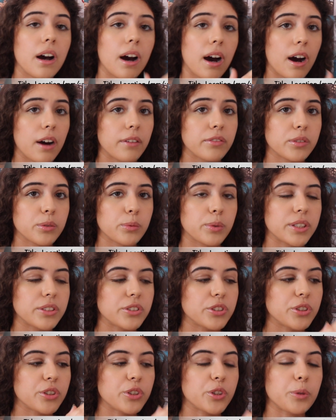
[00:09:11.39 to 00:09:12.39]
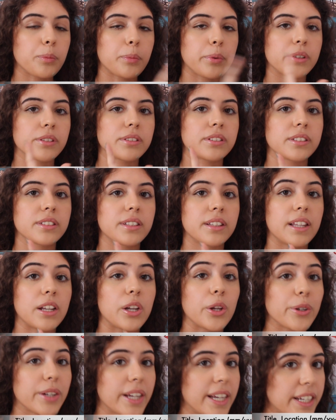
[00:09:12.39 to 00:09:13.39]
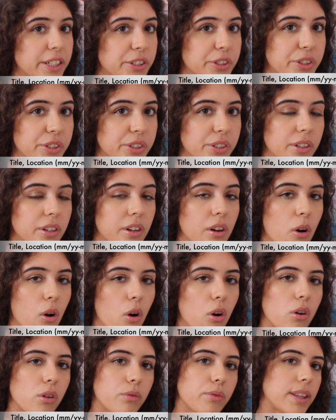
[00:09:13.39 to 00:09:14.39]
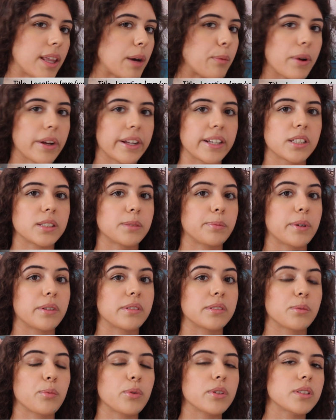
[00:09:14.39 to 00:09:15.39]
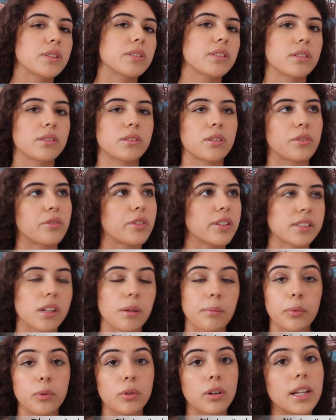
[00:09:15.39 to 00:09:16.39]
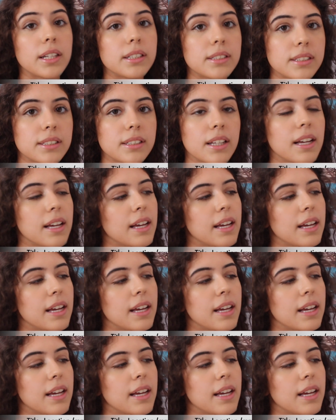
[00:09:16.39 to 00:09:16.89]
after which you put the location of where that work experience was, so for example London,